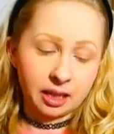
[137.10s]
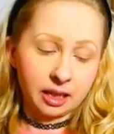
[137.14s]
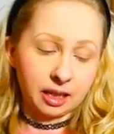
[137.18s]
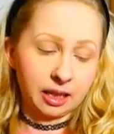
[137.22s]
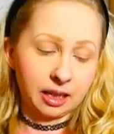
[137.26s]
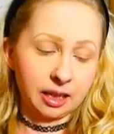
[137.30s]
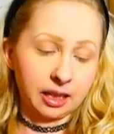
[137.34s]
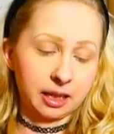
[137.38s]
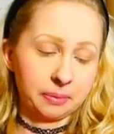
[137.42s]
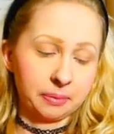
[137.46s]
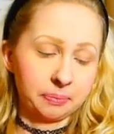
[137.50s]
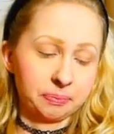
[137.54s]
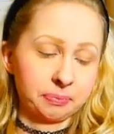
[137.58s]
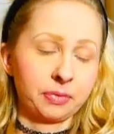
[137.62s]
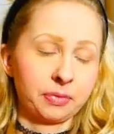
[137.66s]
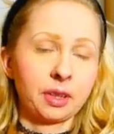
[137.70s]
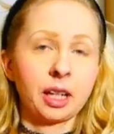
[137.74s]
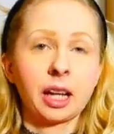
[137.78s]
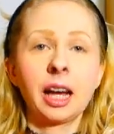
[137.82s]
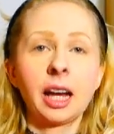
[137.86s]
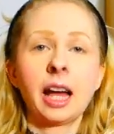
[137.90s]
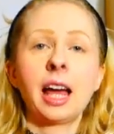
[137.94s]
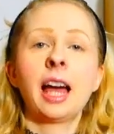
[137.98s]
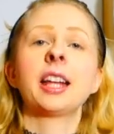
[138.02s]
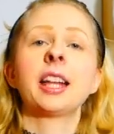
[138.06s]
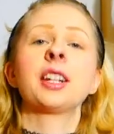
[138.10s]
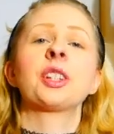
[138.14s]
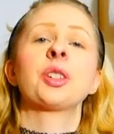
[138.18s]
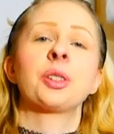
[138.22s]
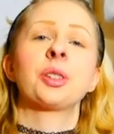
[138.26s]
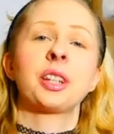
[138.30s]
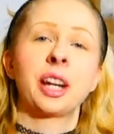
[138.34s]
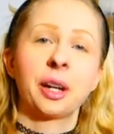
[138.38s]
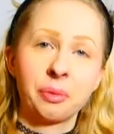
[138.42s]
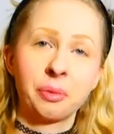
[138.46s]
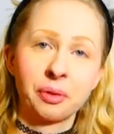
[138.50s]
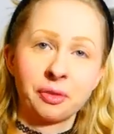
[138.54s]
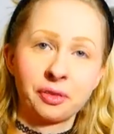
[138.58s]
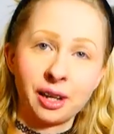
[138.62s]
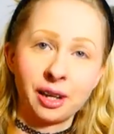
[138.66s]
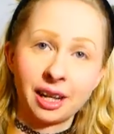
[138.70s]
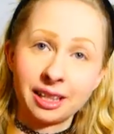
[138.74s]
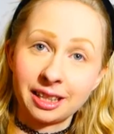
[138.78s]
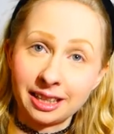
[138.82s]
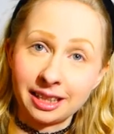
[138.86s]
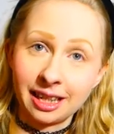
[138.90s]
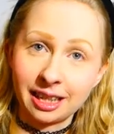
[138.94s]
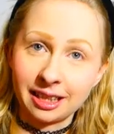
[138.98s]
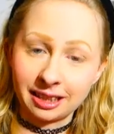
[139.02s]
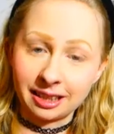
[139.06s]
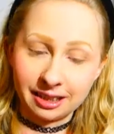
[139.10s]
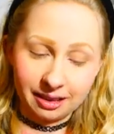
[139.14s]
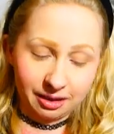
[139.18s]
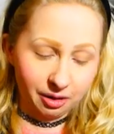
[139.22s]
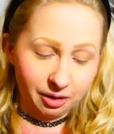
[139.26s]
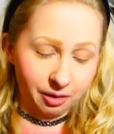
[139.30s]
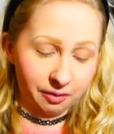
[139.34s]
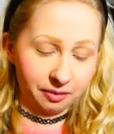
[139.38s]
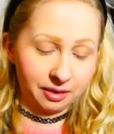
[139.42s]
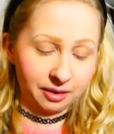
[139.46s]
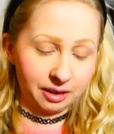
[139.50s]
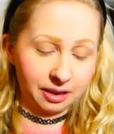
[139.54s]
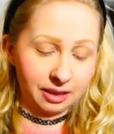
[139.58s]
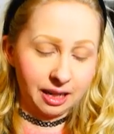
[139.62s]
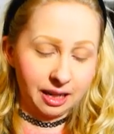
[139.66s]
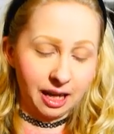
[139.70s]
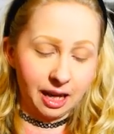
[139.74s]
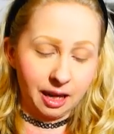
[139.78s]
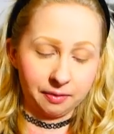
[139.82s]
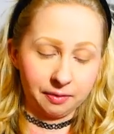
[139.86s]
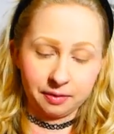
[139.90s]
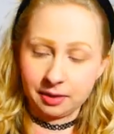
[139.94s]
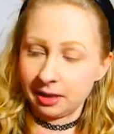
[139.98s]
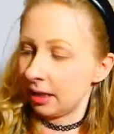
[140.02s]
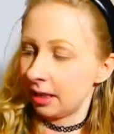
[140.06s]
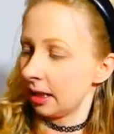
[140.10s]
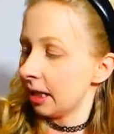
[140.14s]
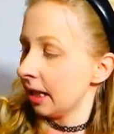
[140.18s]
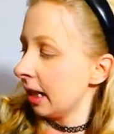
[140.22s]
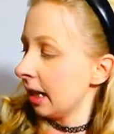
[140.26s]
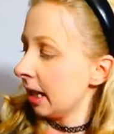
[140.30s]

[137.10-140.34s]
And today we've got another of the gloves,